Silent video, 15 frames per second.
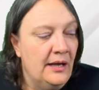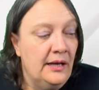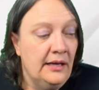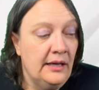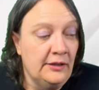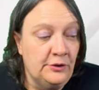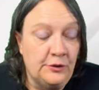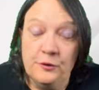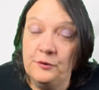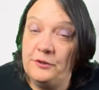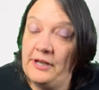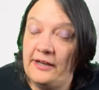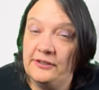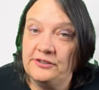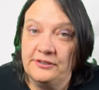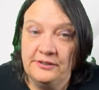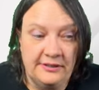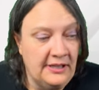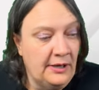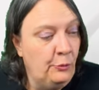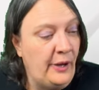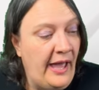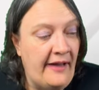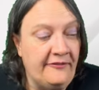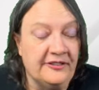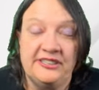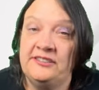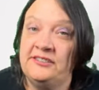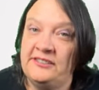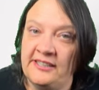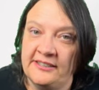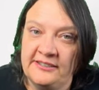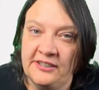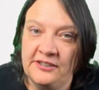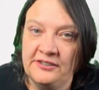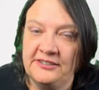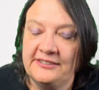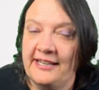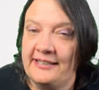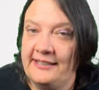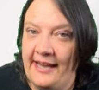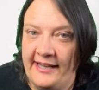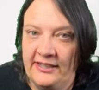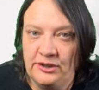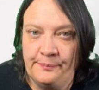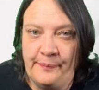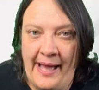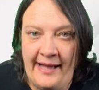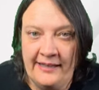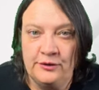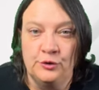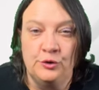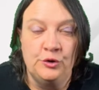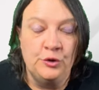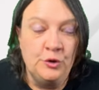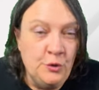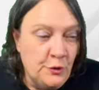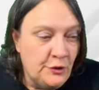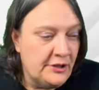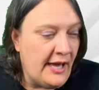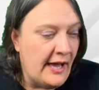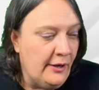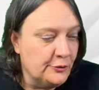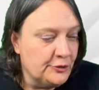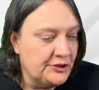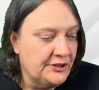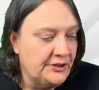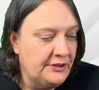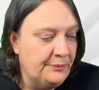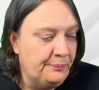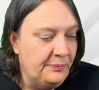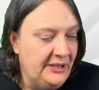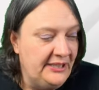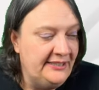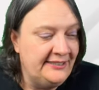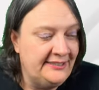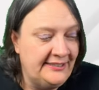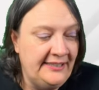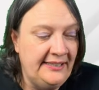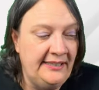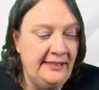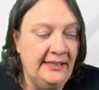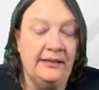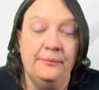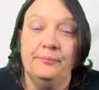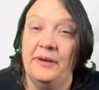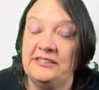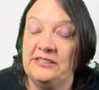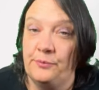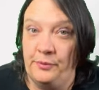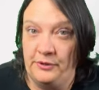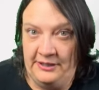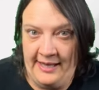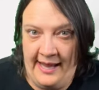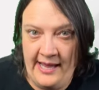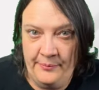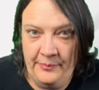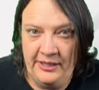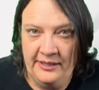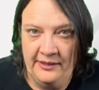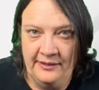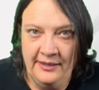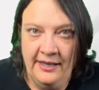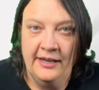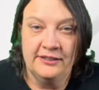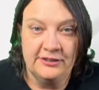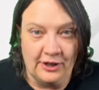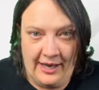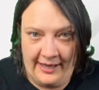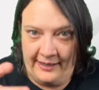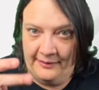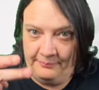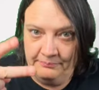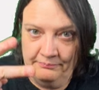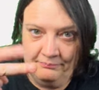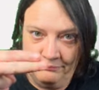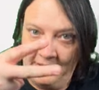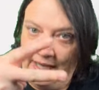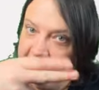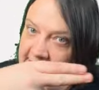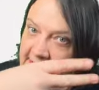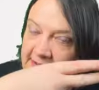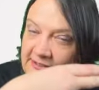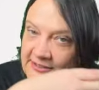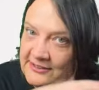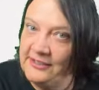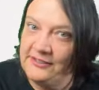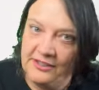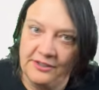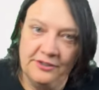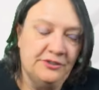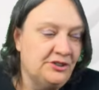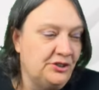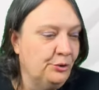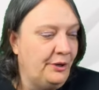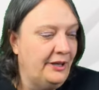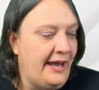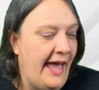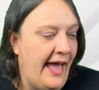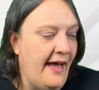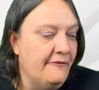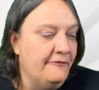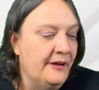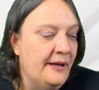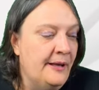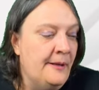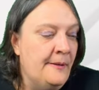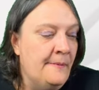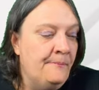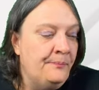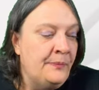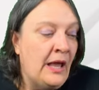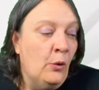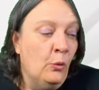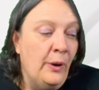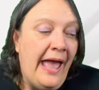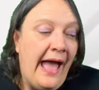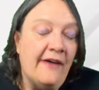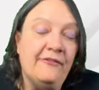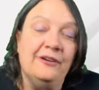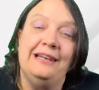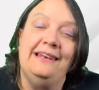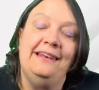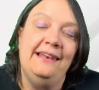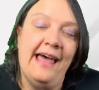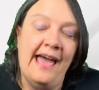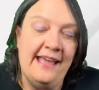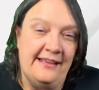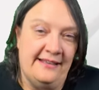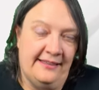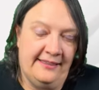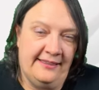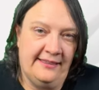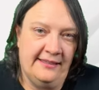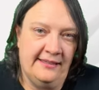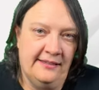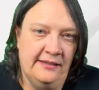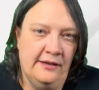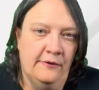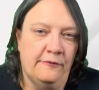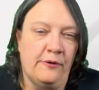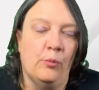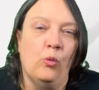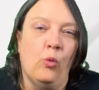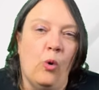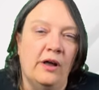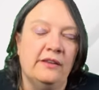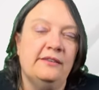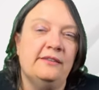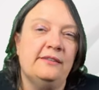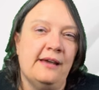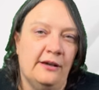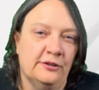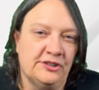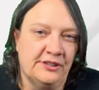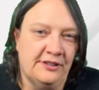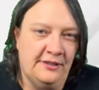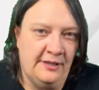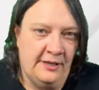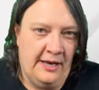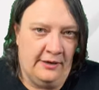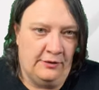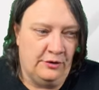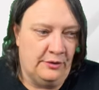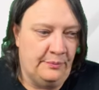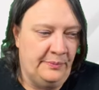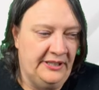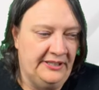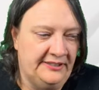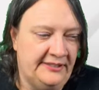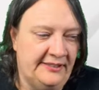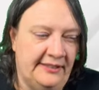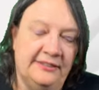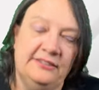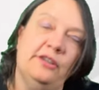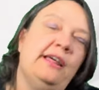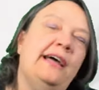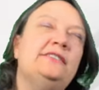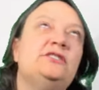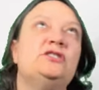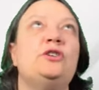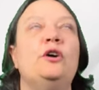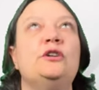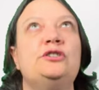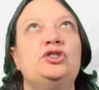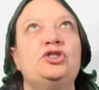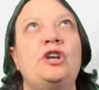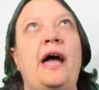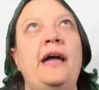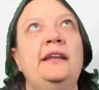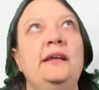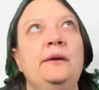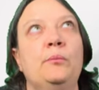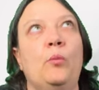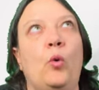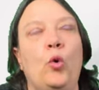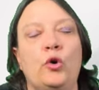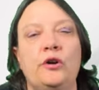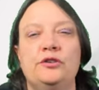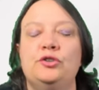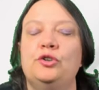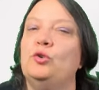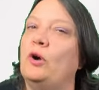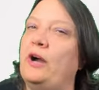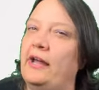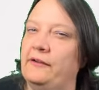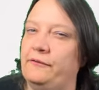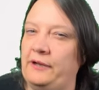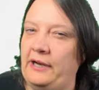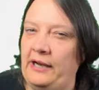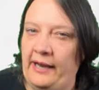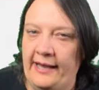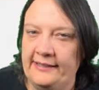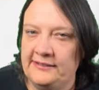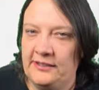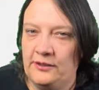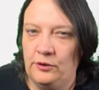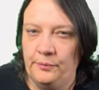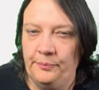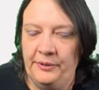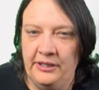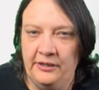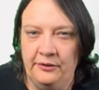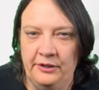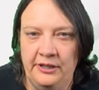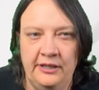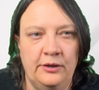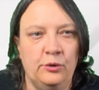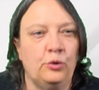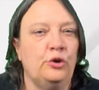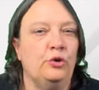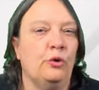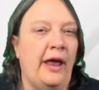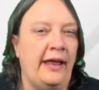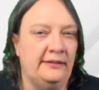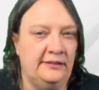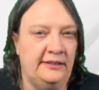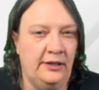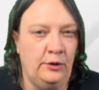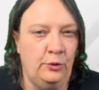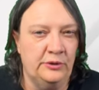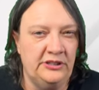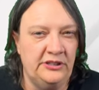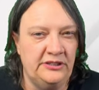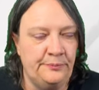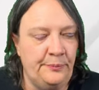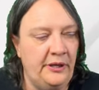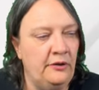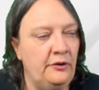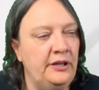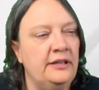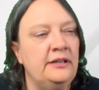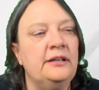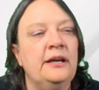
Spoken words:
In 2000, we have a scissors that dates back to 2000 BC in Mesopotamia. So like a cutting scissors you can have. We have a lathe from 1300 BC. So that starts shading more into your kind of classical period or your antiquities period.